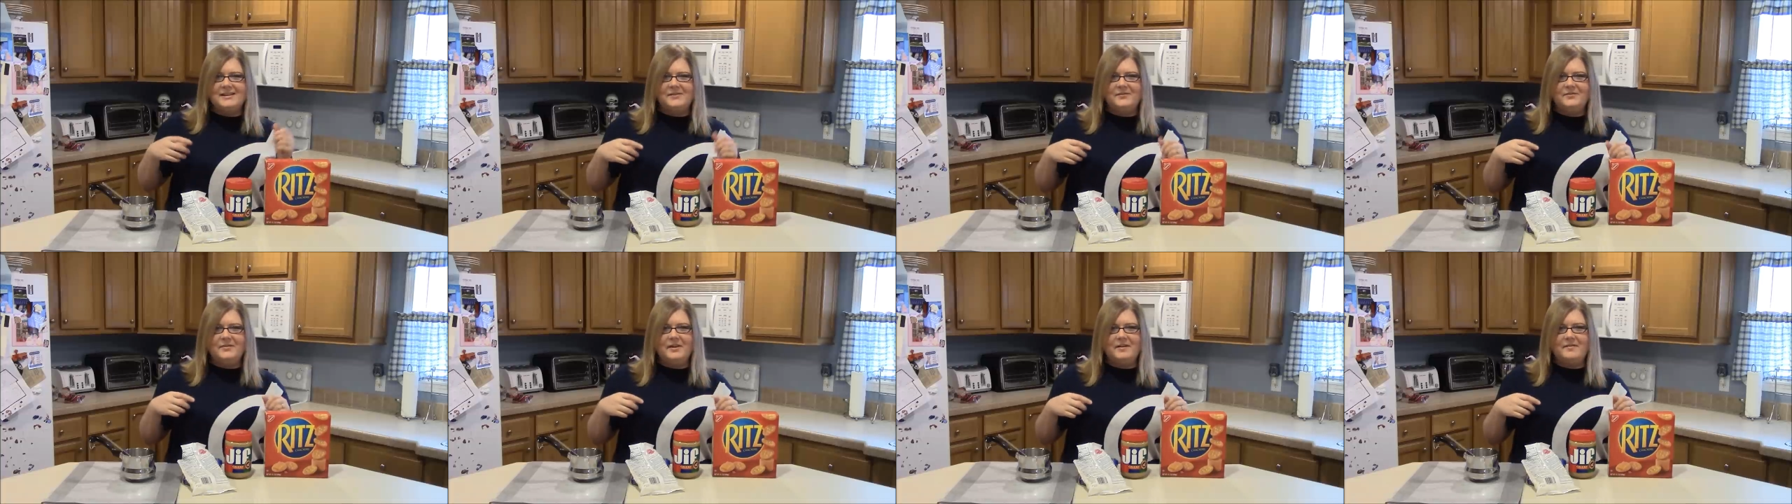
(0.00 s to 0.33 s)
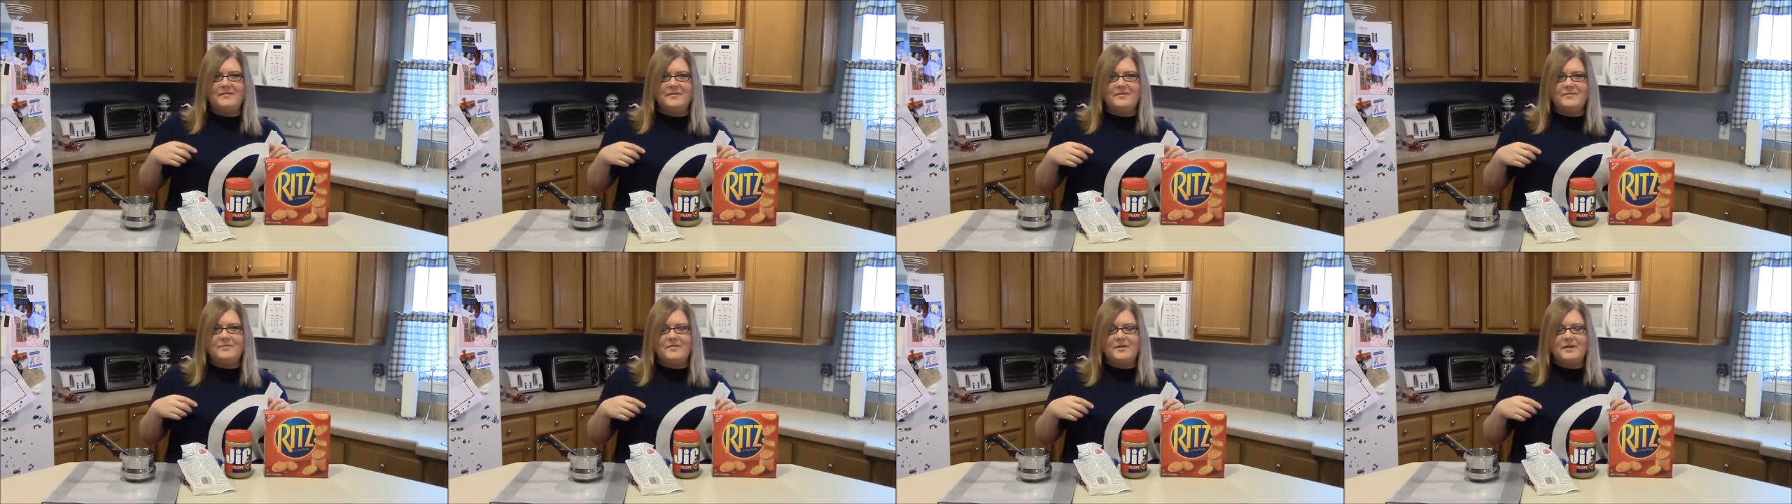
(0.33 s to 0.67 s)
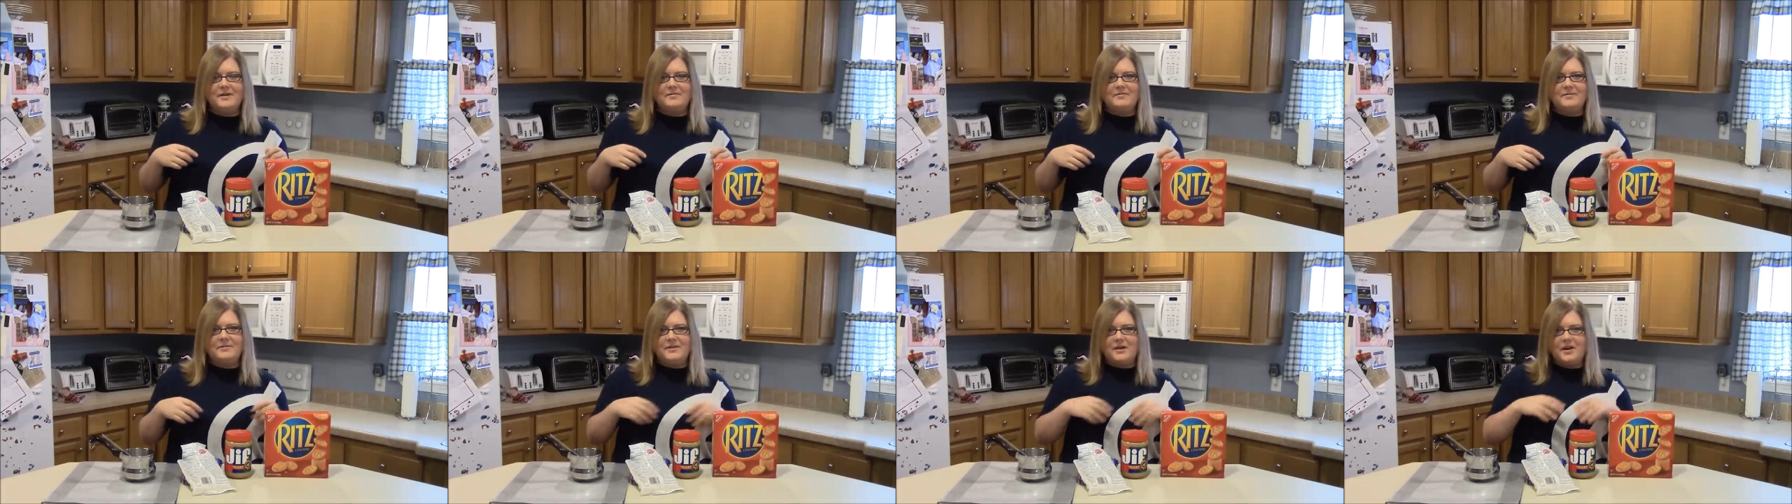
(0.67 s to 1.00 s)
for
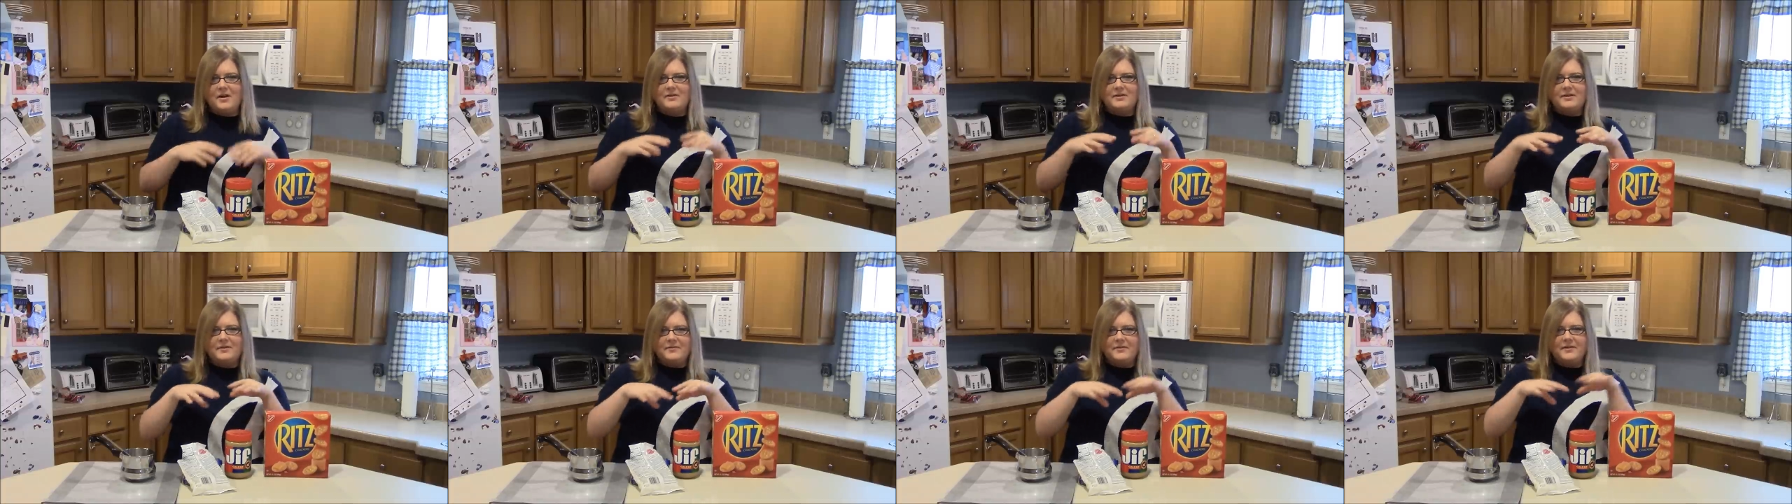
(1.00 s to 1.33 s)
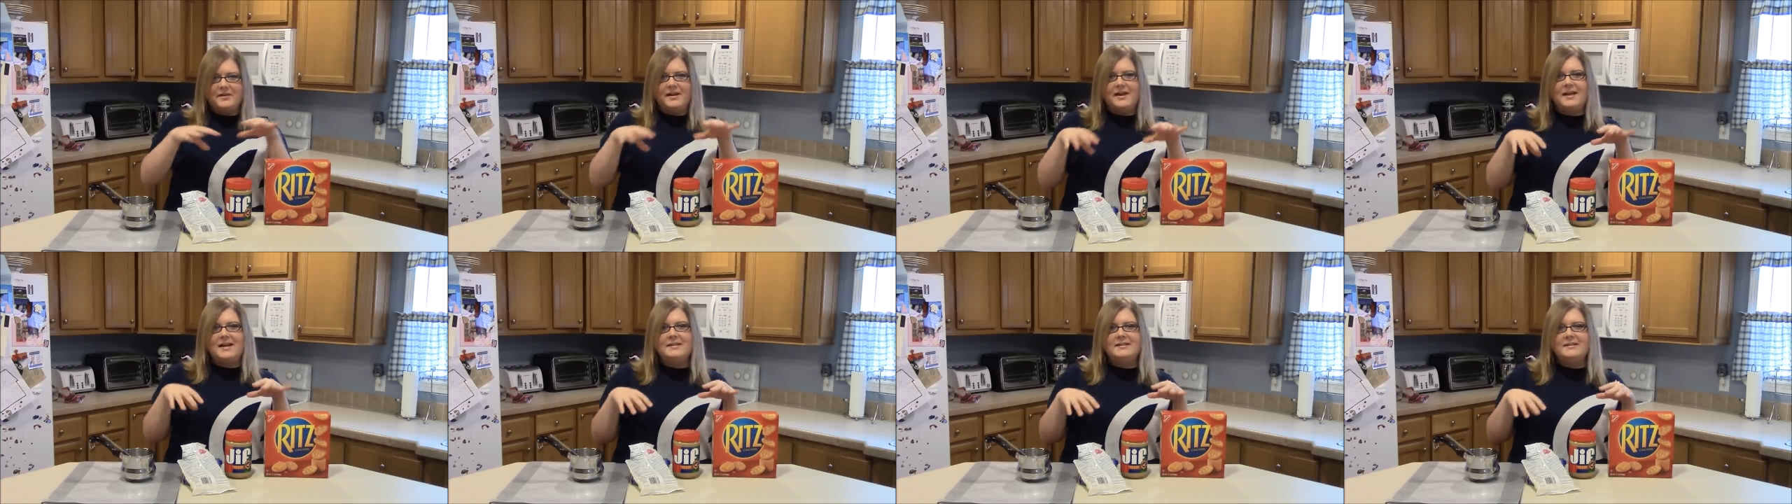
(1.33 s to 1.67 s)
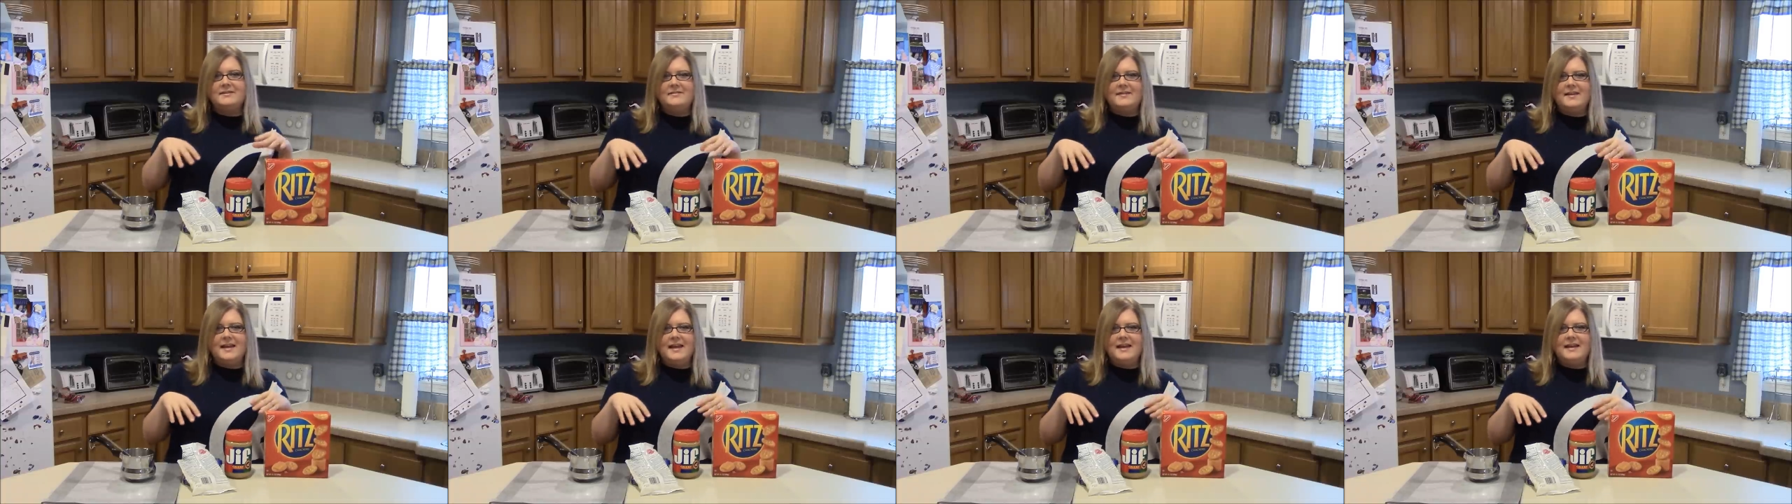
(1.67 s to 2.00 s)
everyone with all different kinds
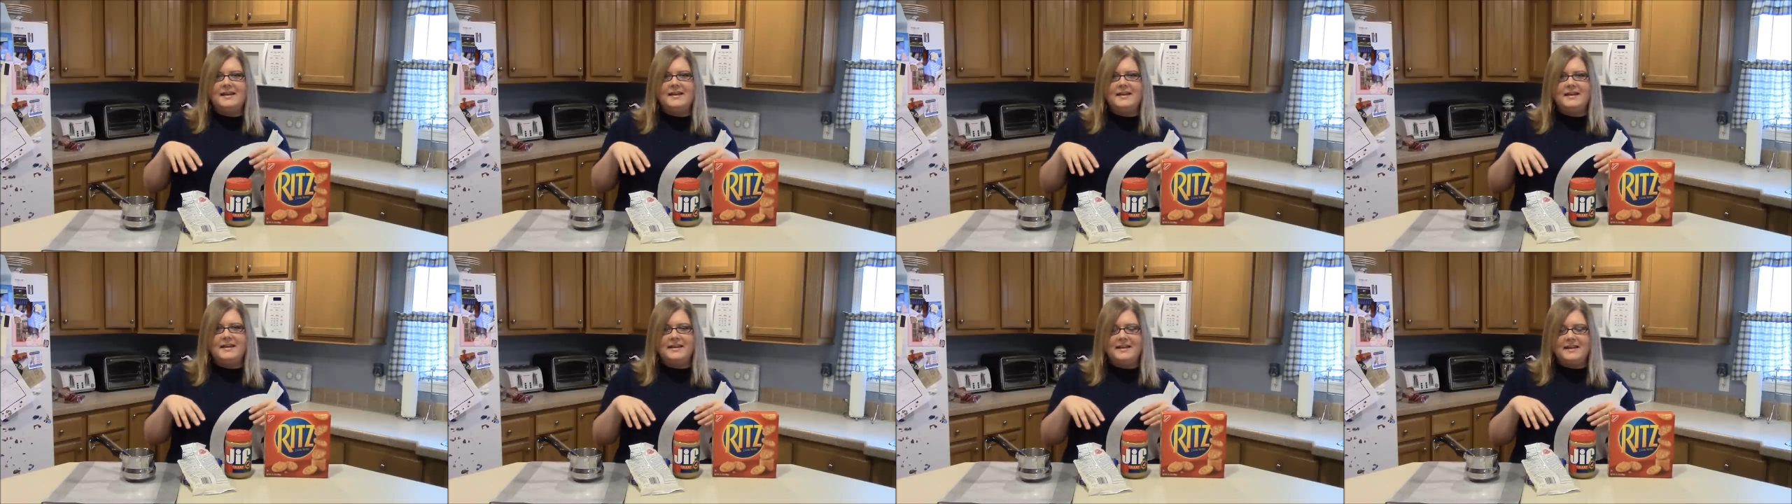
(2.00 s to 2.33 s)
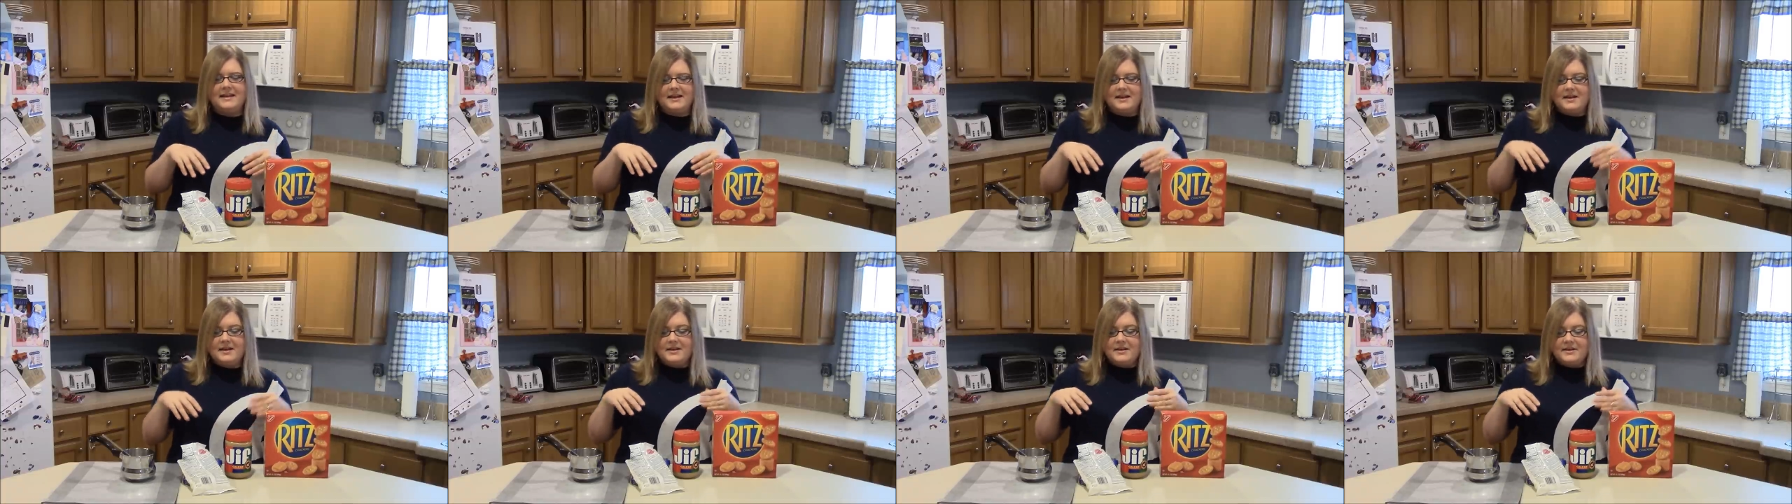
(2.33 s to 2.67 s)
of candy in it.